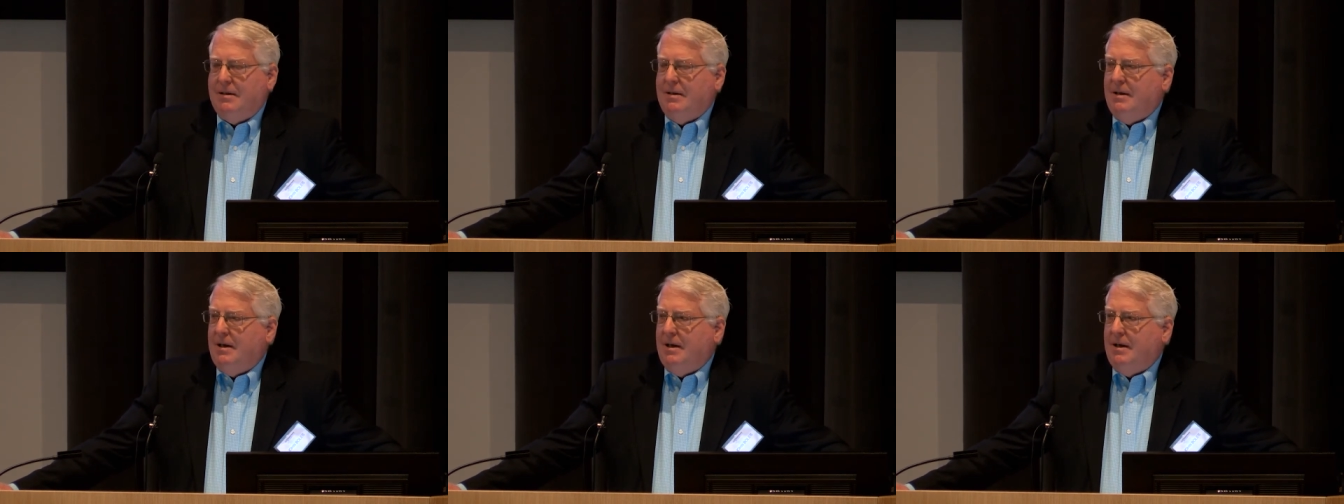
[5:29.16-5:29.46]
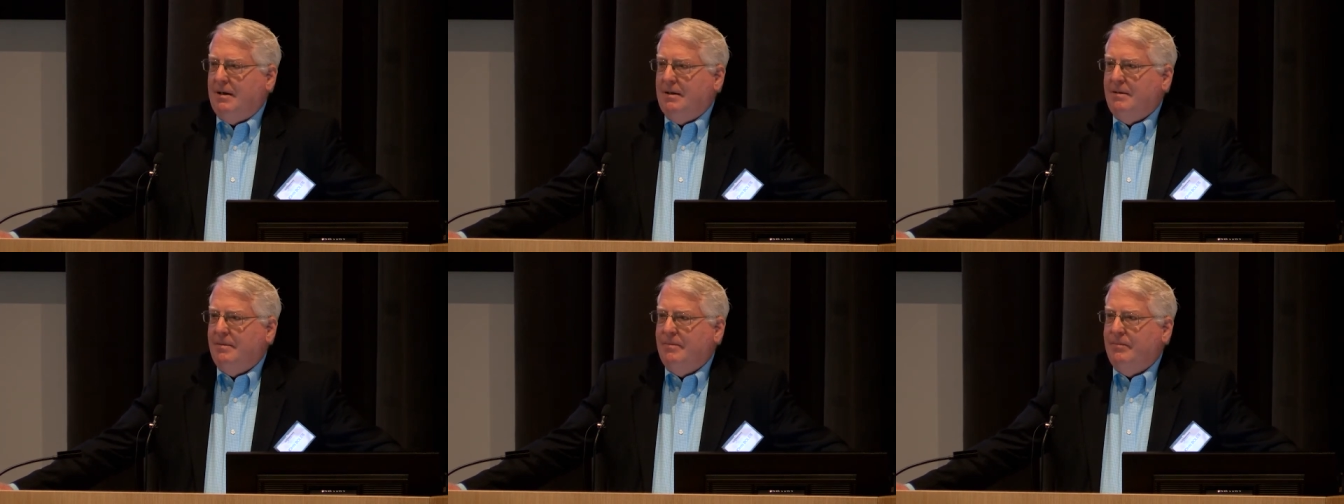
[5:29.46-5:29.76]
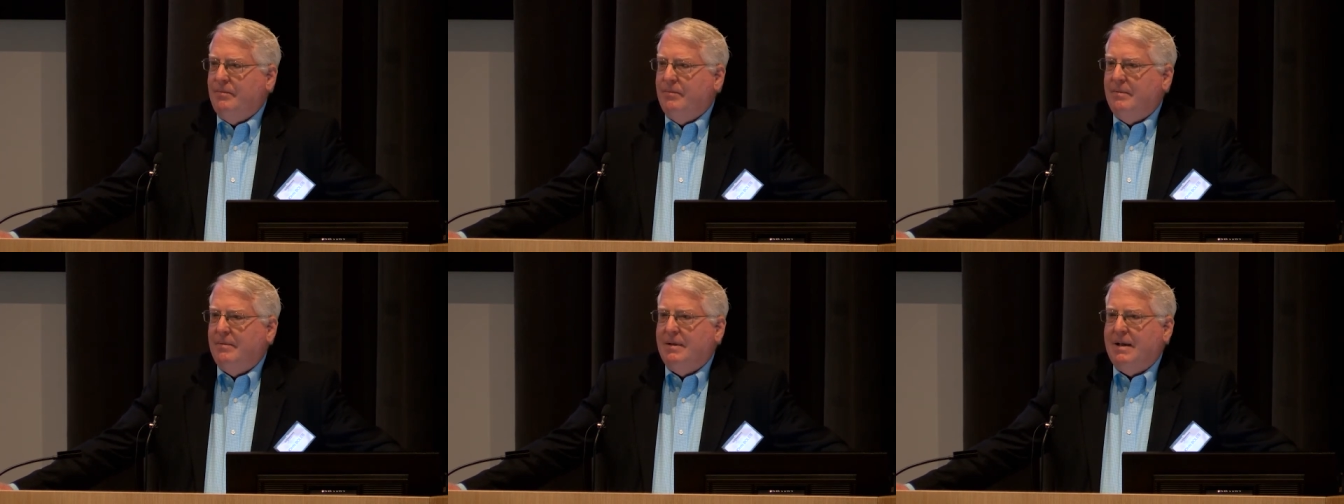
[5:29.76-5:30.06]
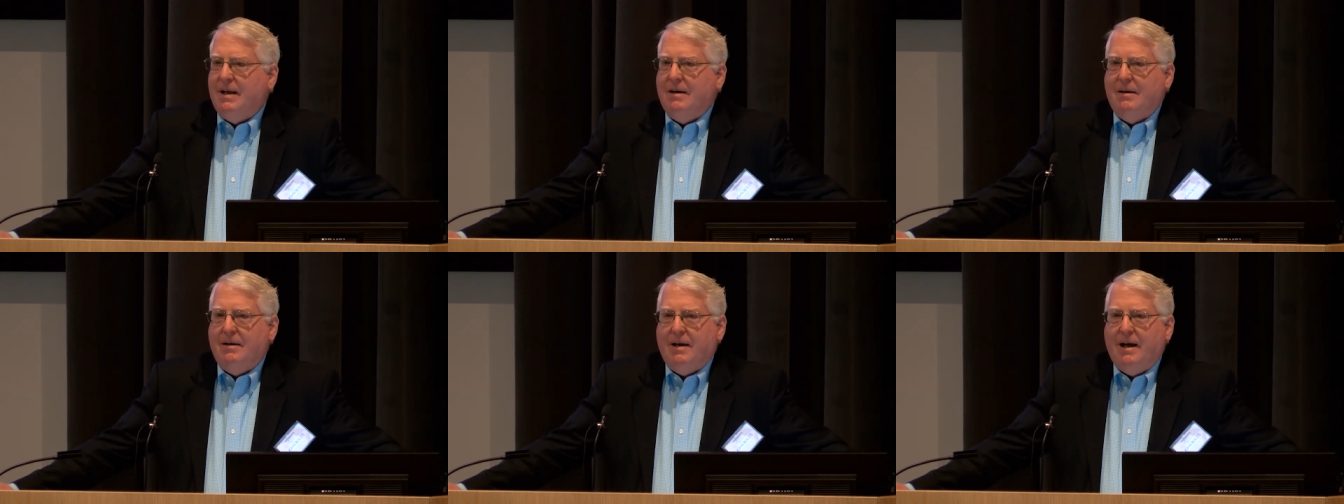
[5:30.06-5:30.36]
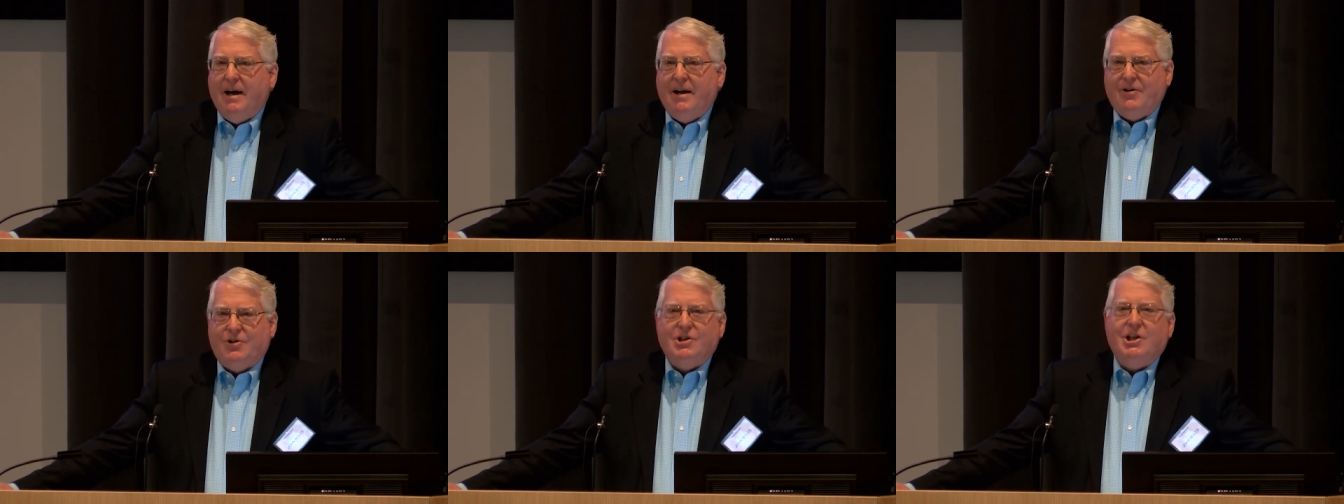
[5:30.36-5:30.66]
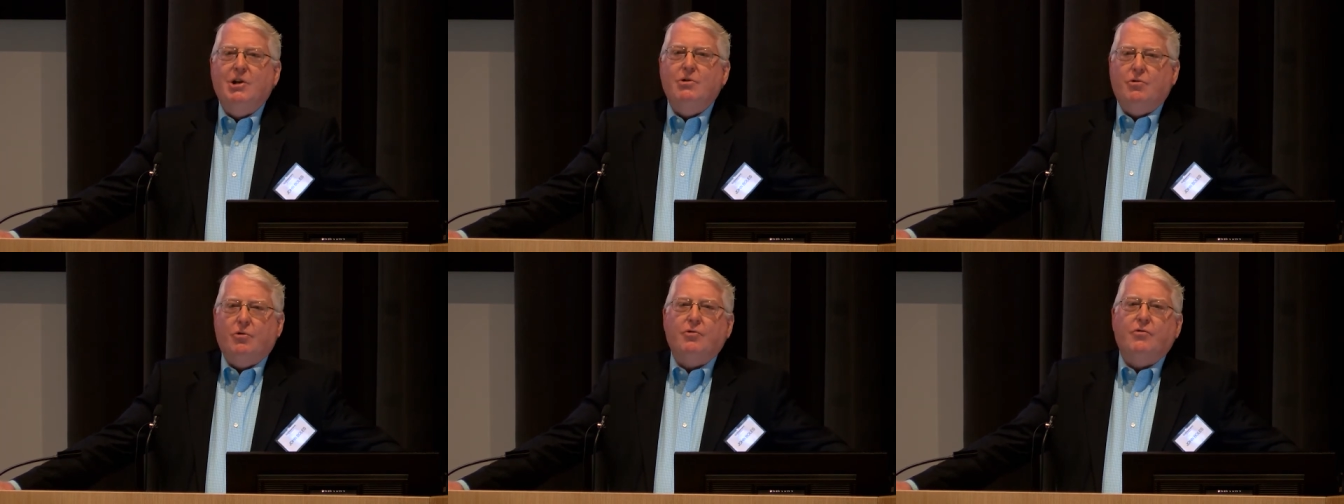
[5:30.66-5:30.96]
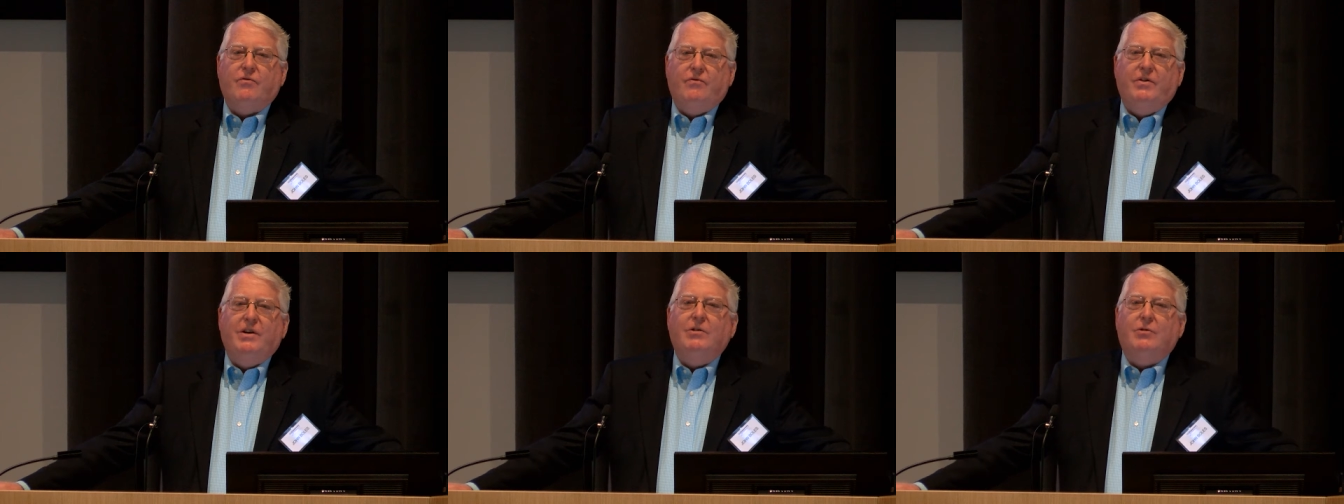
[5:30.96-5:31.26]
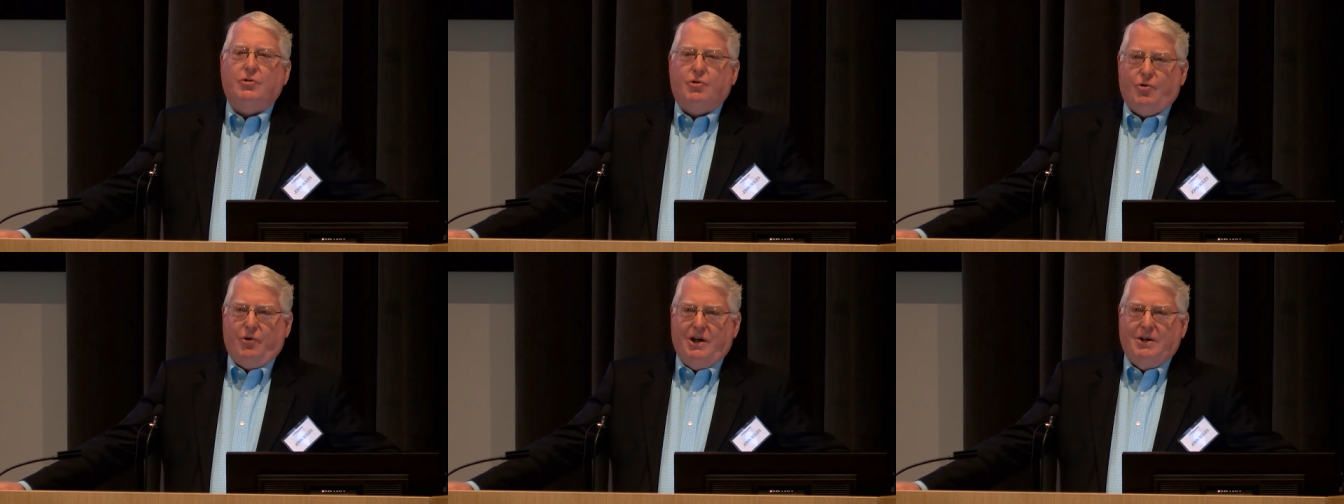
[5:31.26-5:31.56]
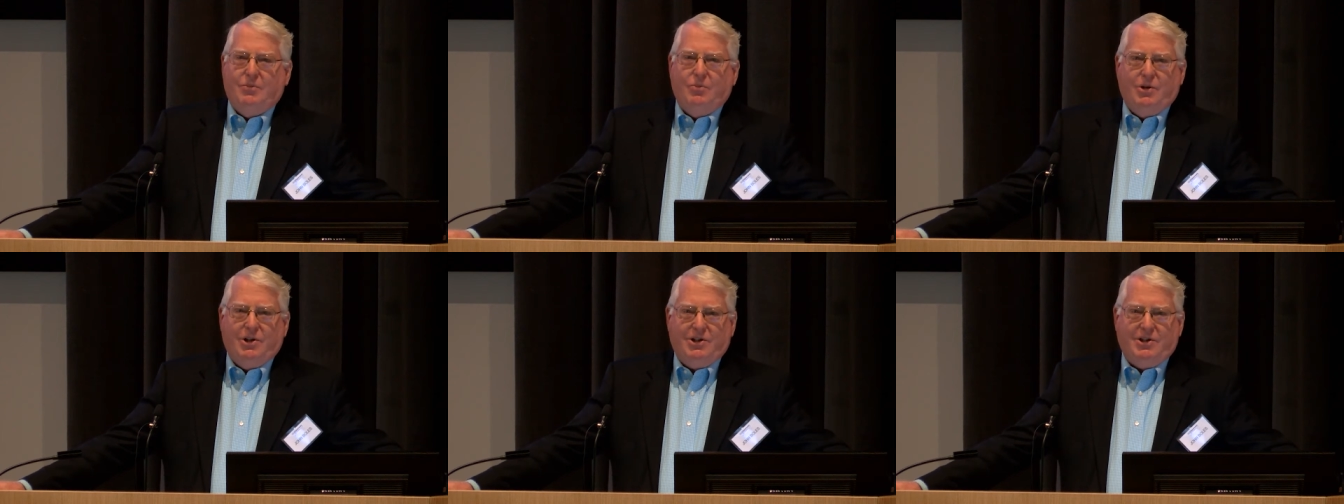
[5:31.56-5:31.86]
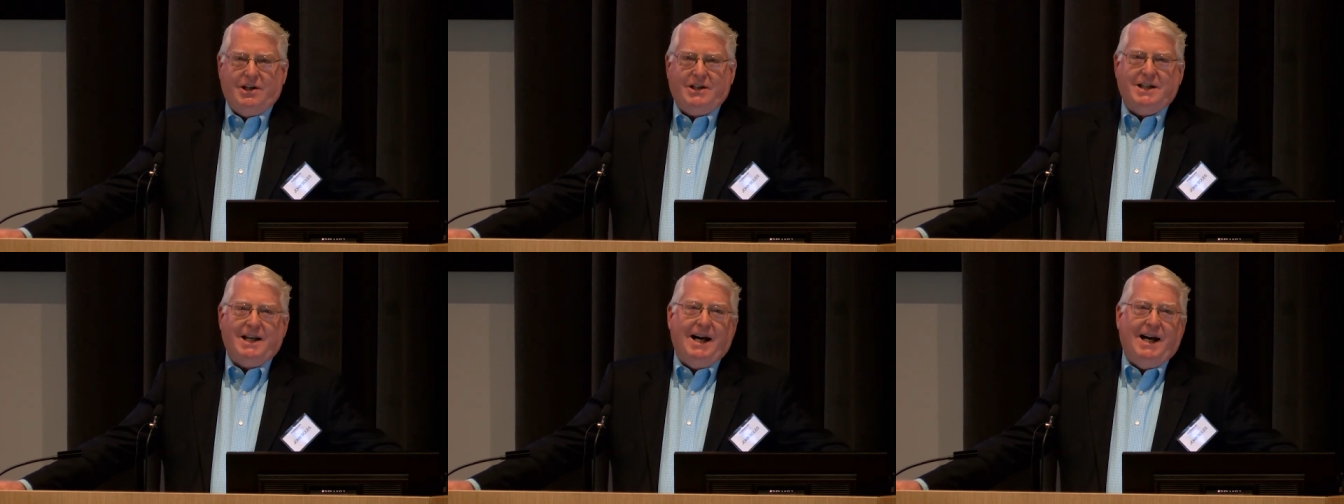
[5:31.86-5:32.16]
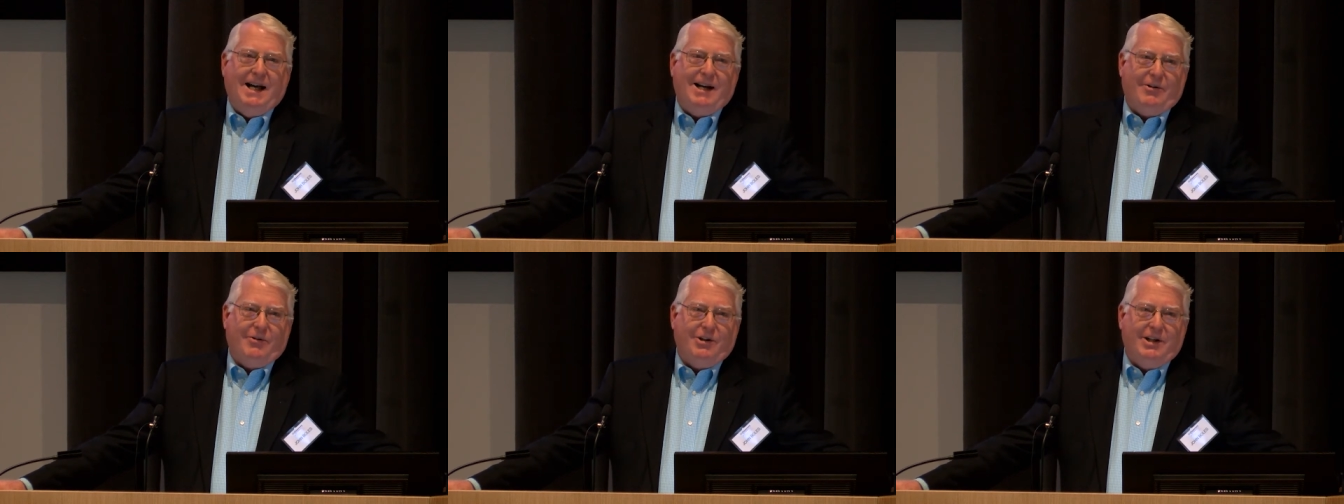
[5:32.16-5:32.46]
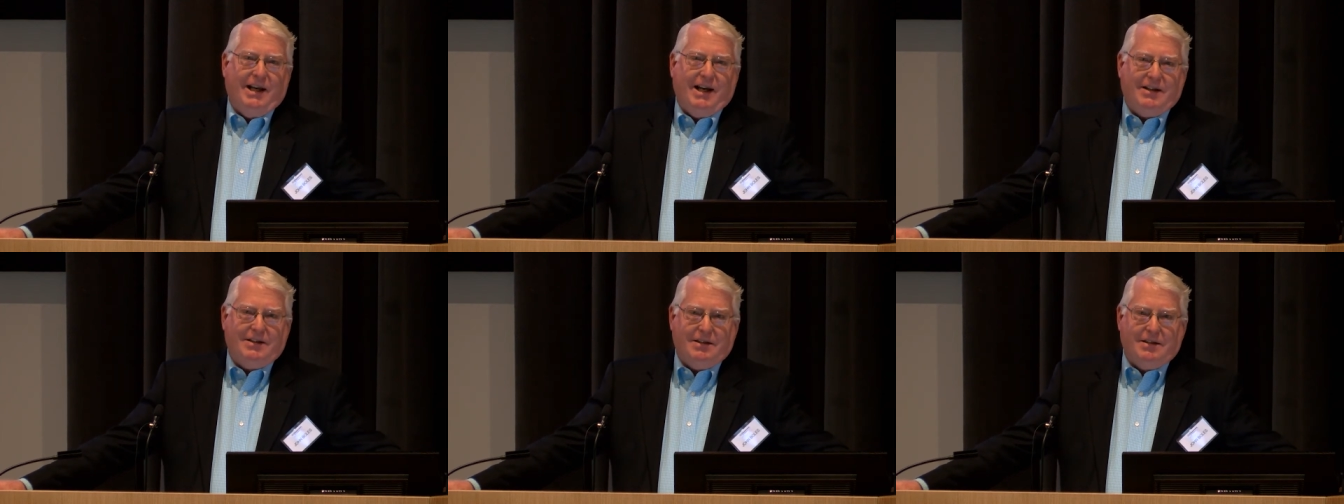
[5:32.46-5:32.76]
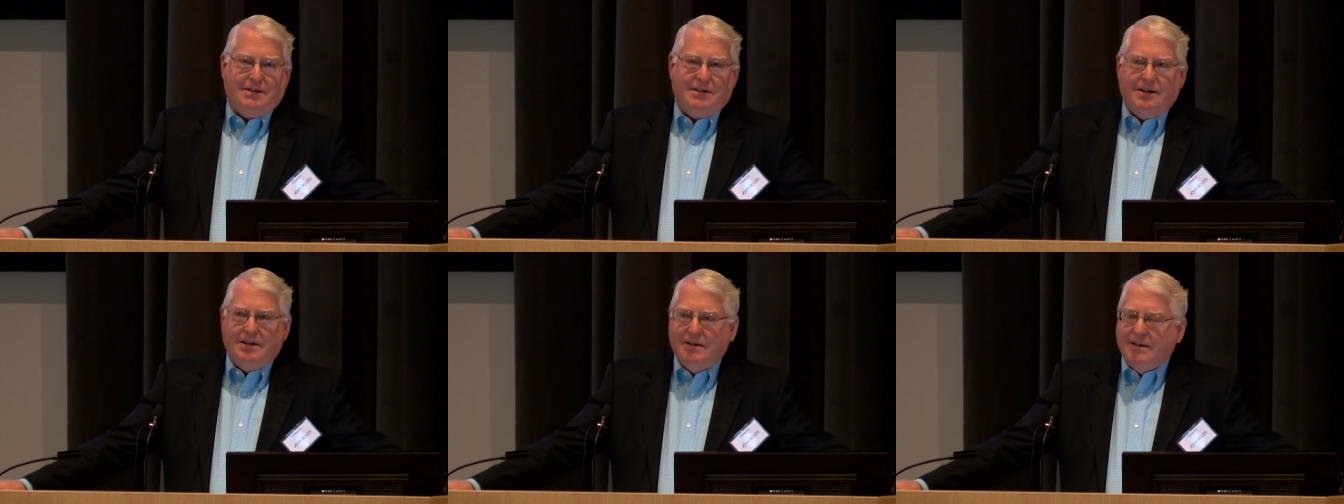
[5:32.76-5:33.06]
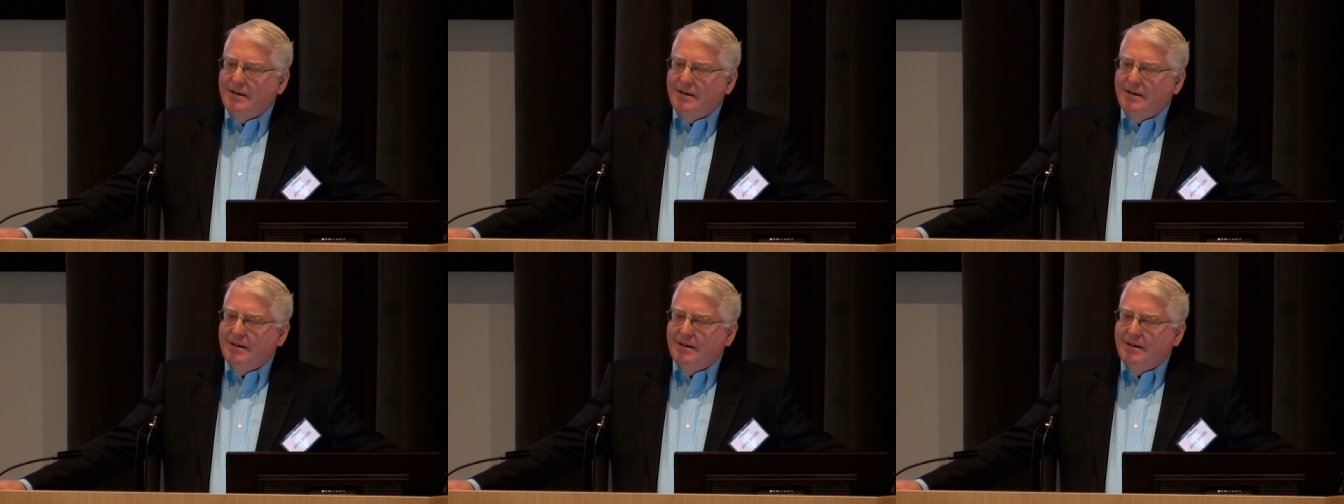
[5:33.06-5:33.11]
Our senior field trip was to Tyler, Texas.